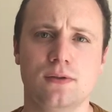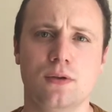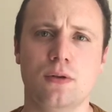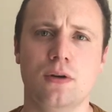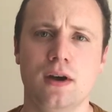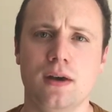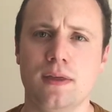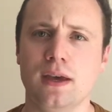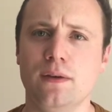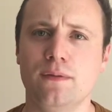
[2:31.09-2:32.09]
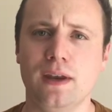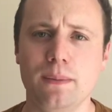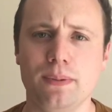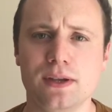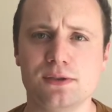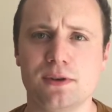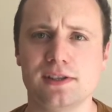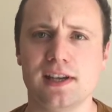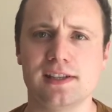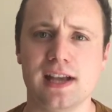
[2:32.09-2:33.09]
Or think of Philippians where it
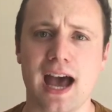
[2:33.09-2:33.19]
says,